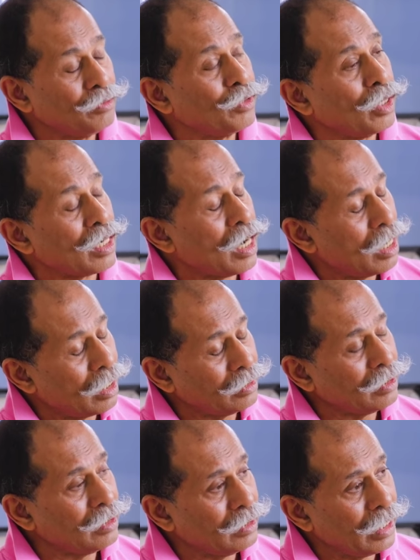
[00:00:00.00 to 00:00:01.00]
you've got
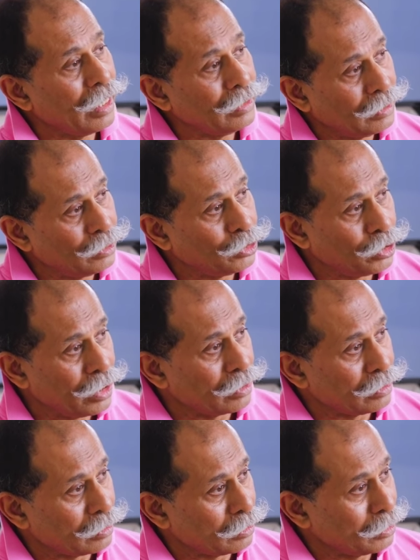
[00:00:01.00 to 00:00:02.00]
180
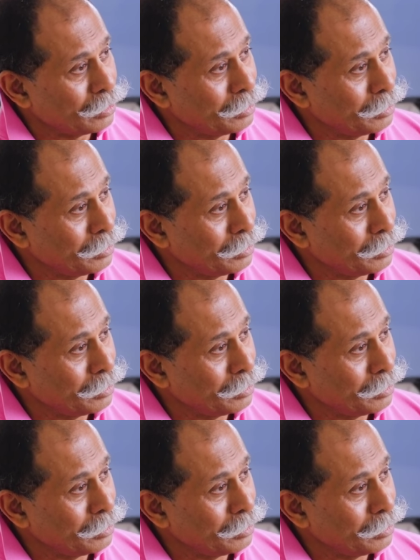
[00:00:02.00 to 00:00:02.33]
channels.